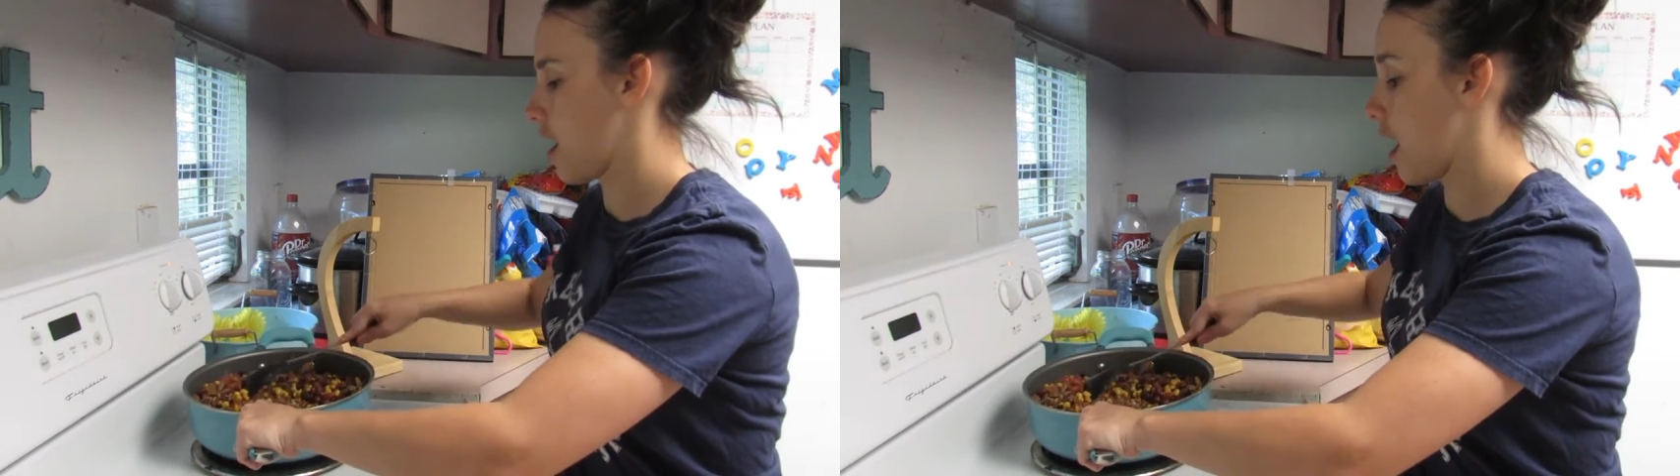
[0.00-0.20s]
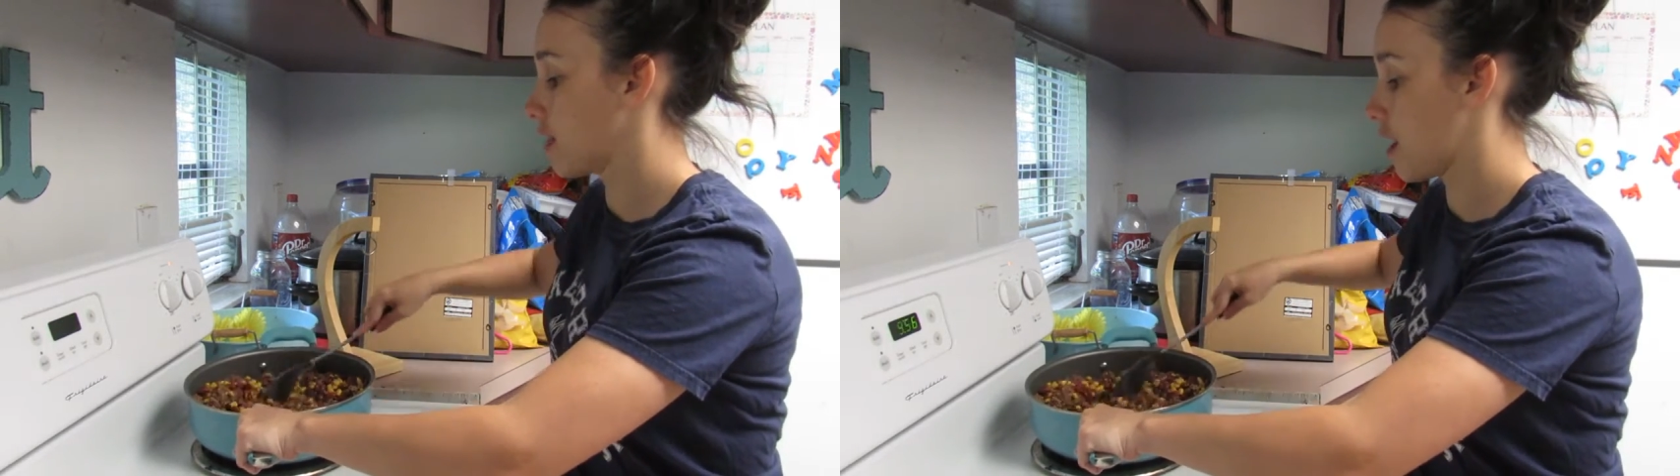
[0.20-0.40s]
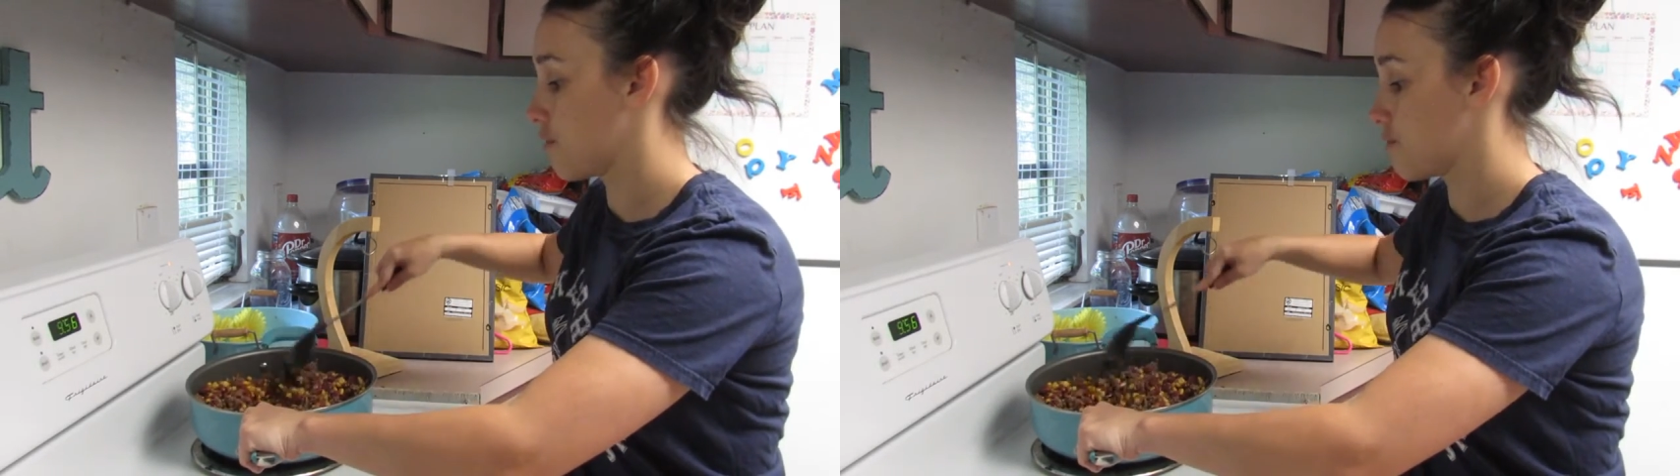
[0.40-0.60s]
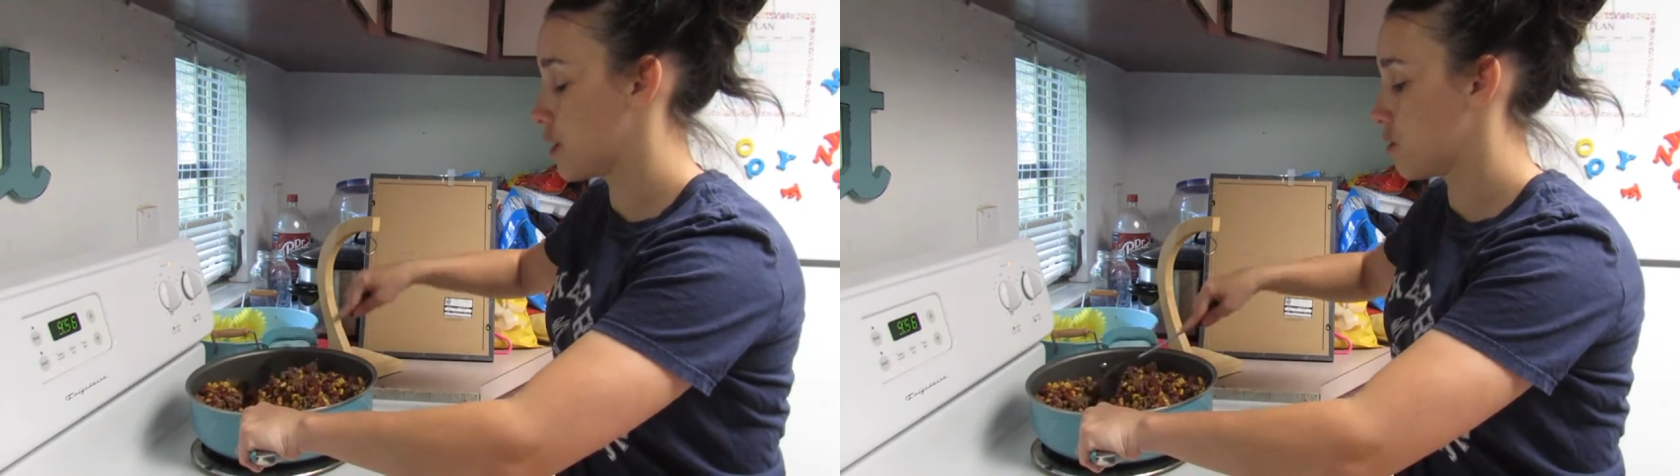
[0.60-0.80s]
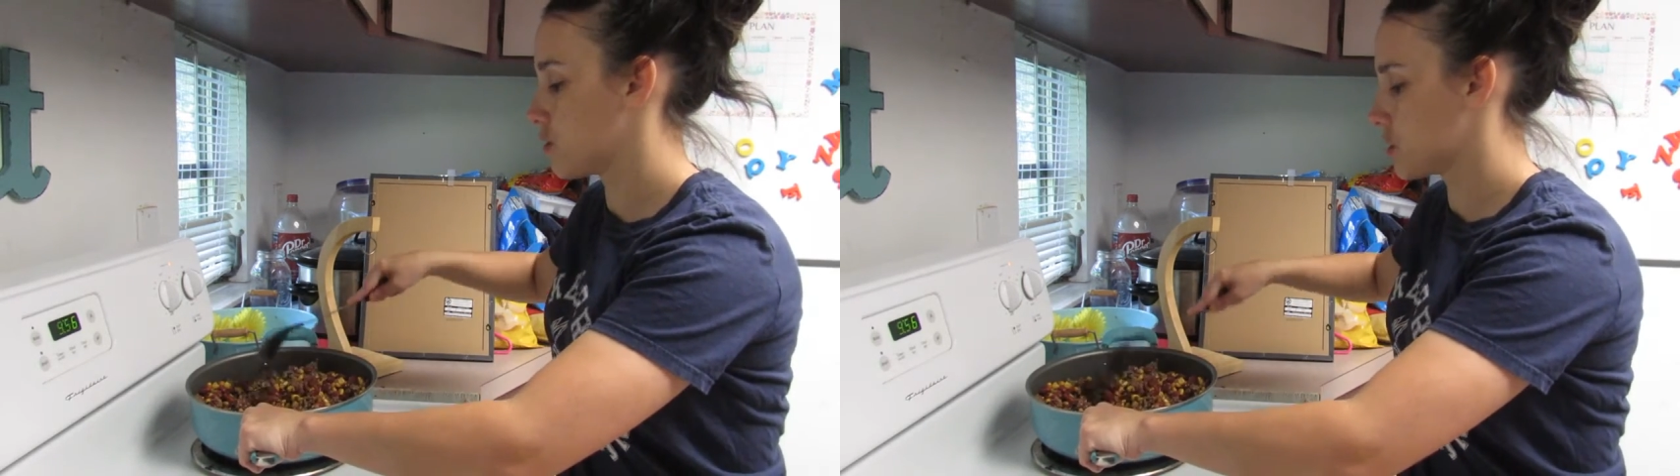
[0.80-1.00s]
I love
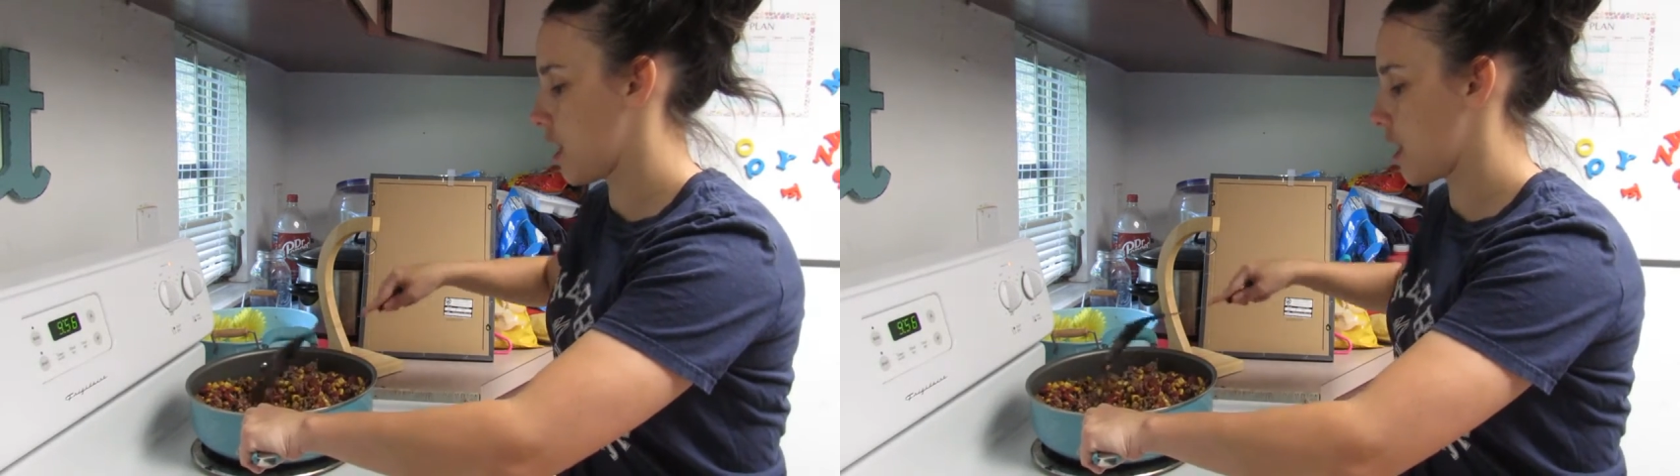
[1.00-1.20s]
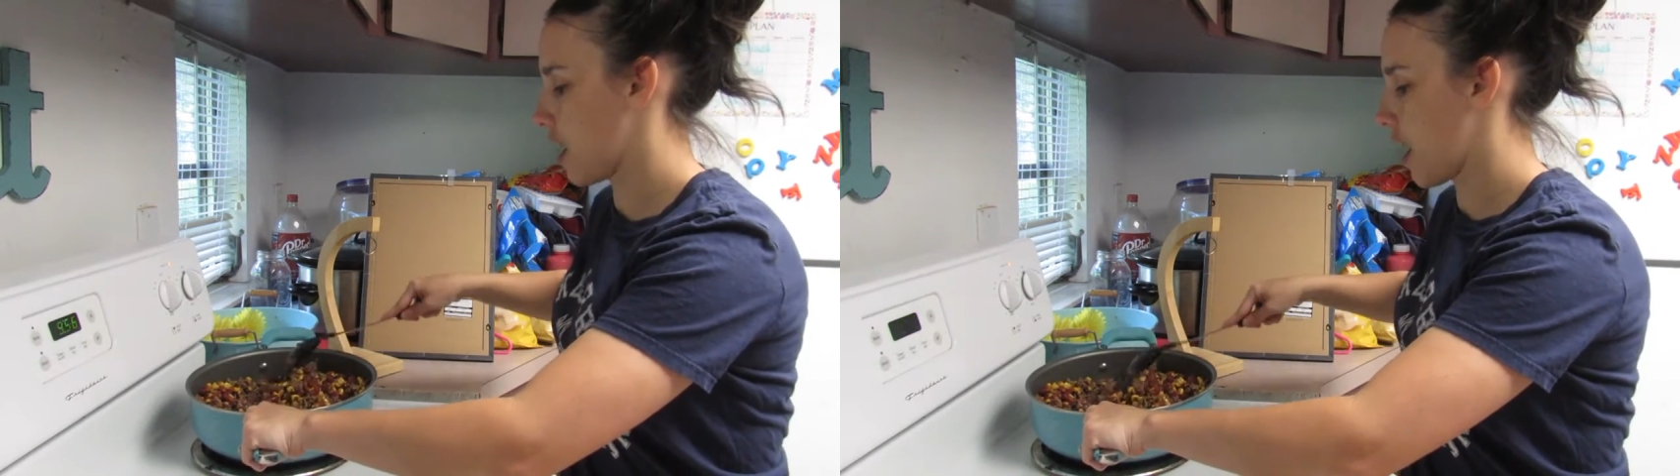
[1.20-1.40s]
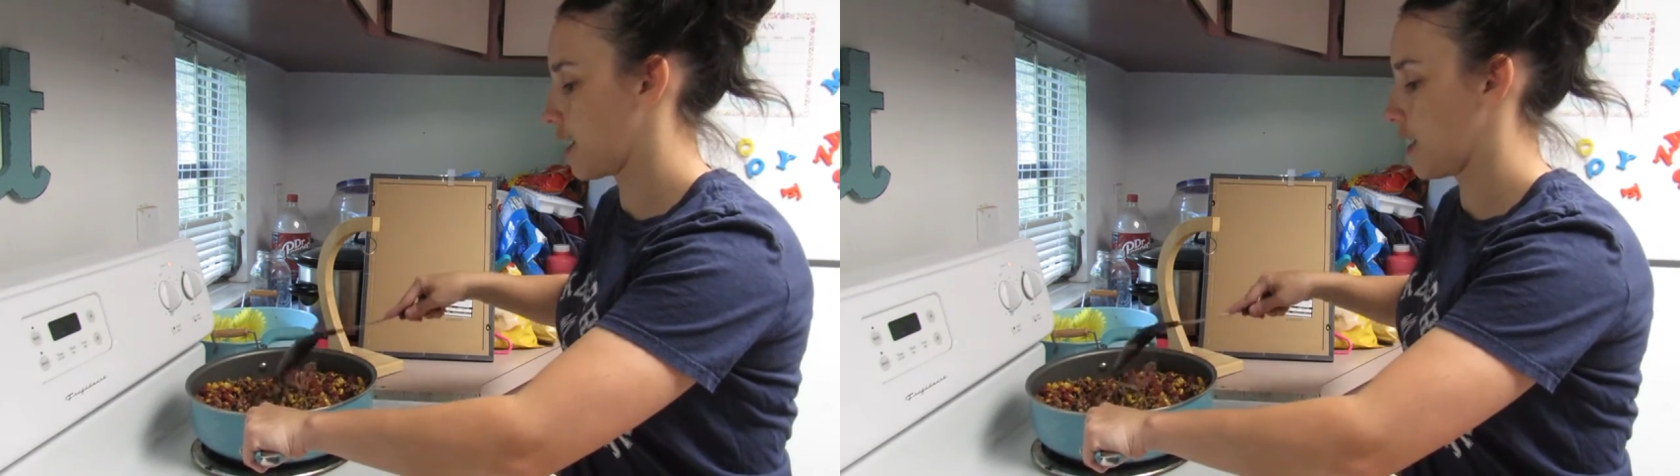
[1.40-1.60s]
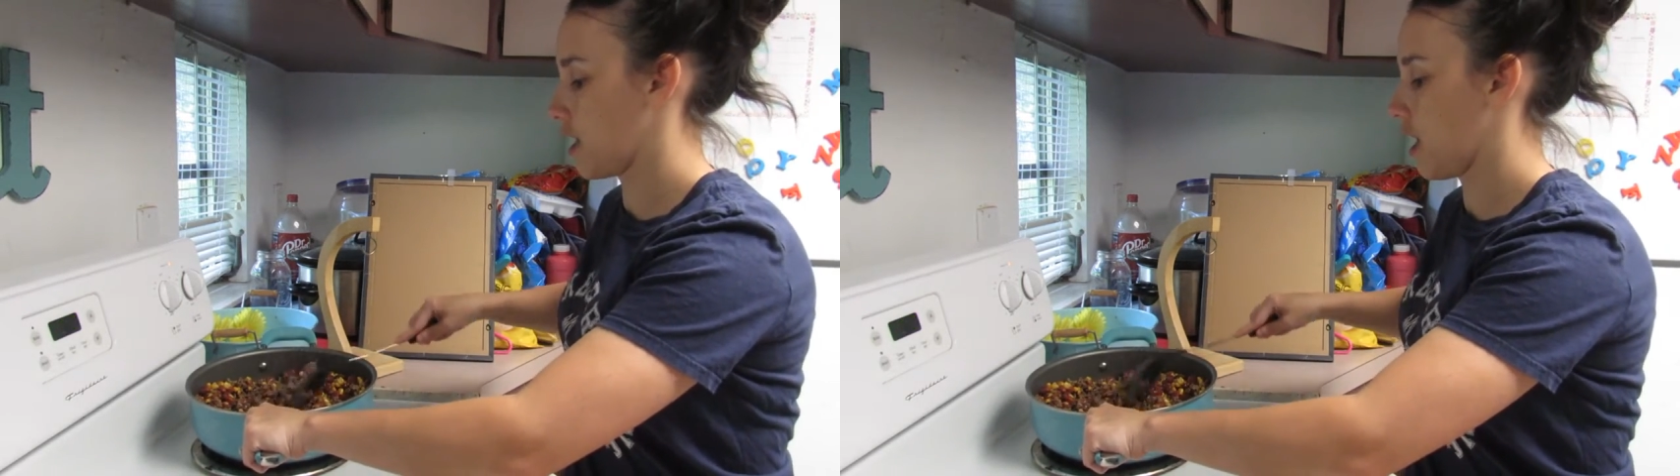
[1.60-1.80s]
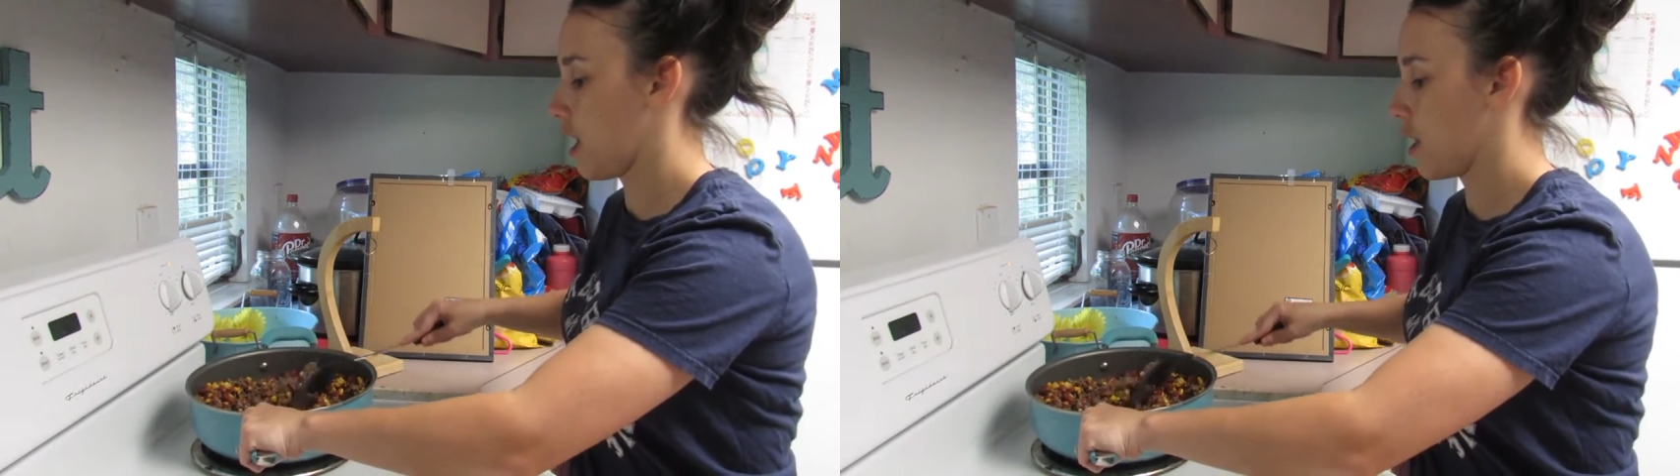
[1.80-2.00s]
meals that I
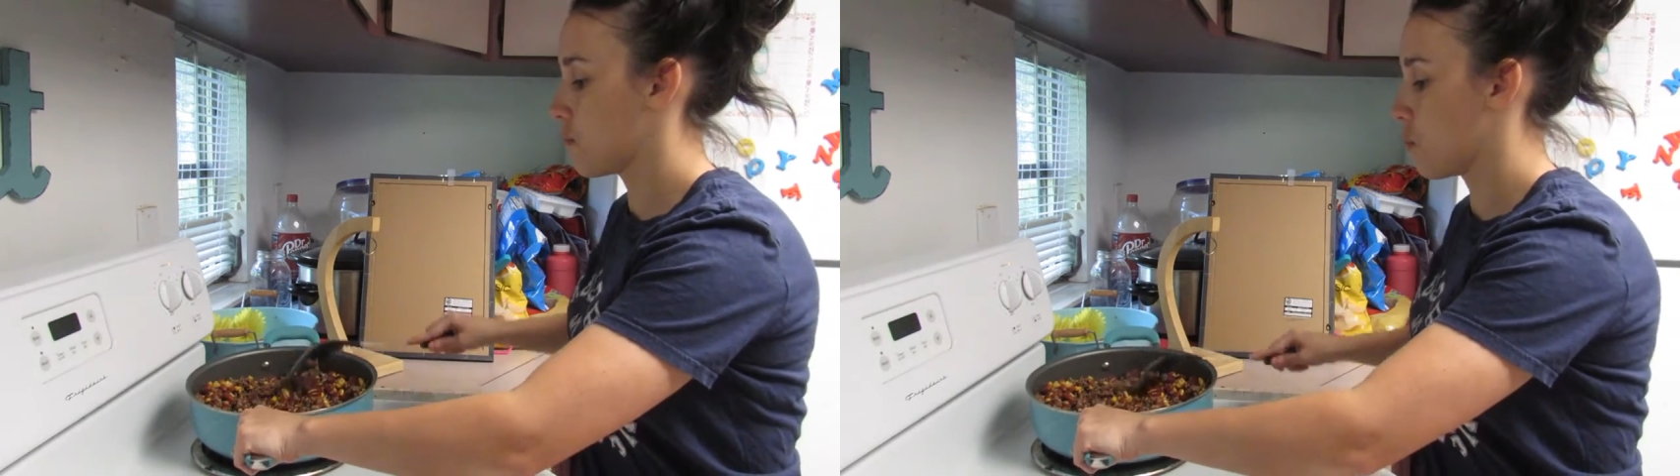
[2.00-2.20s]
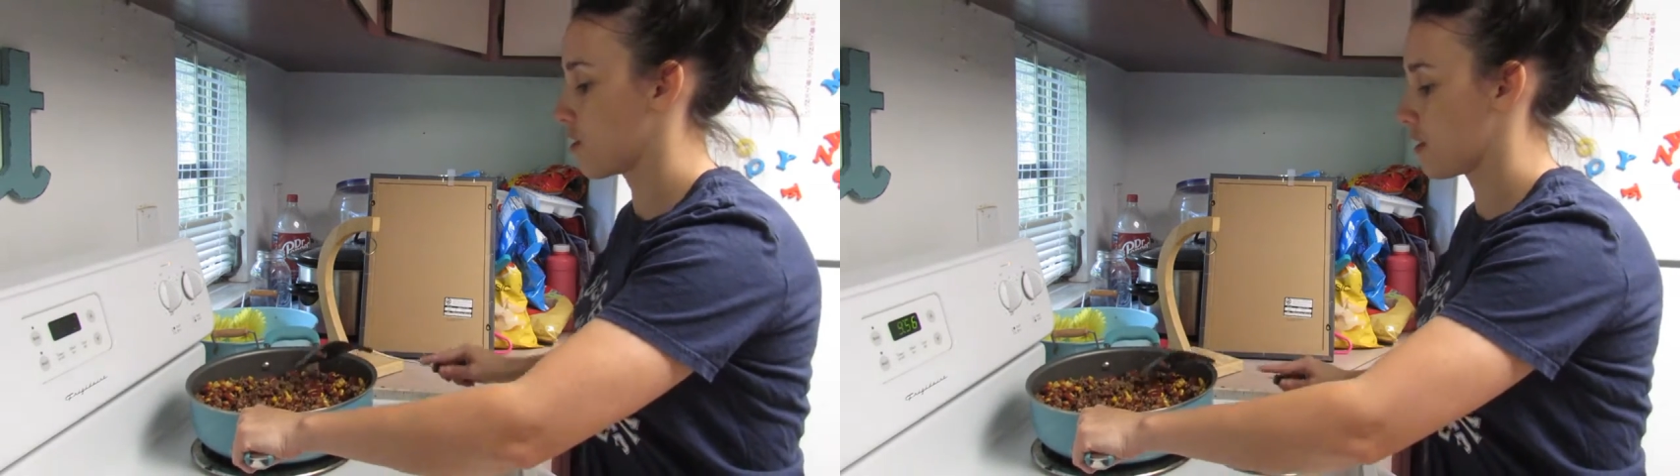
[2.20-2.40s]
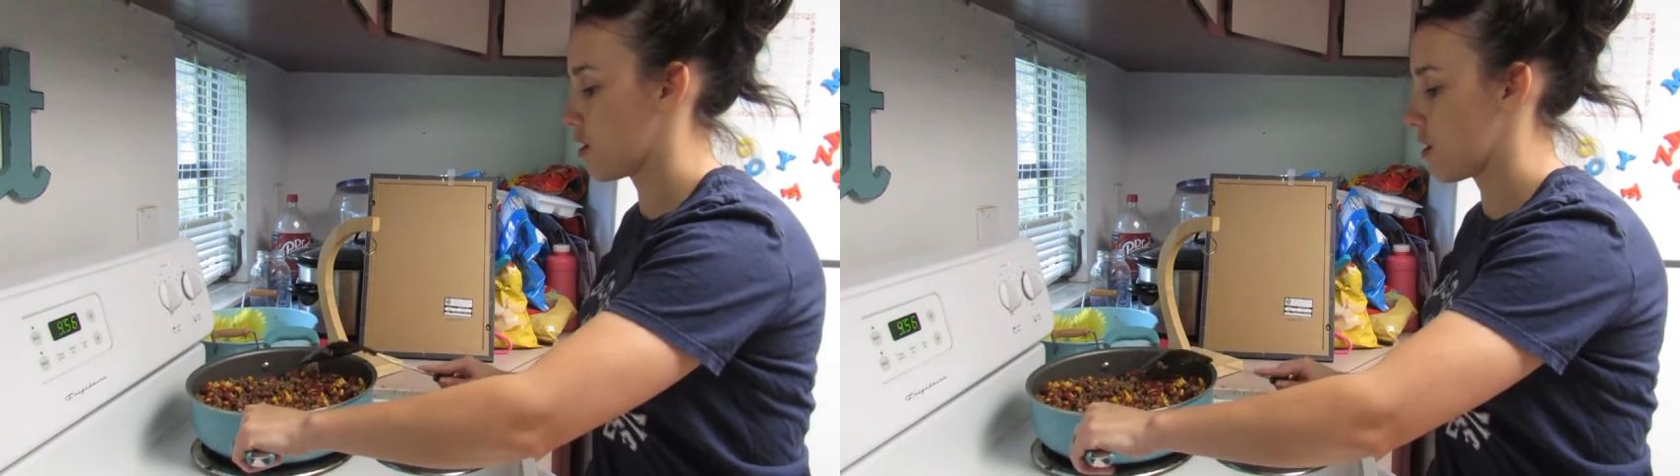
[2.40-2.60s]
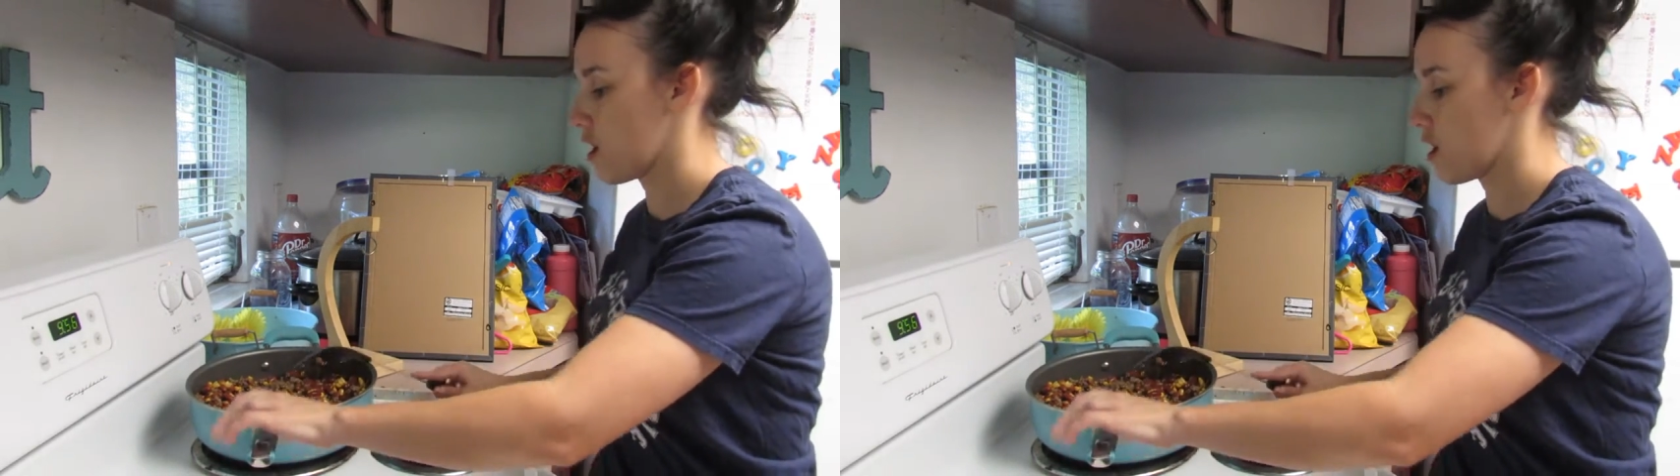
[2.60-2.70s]
can eat more than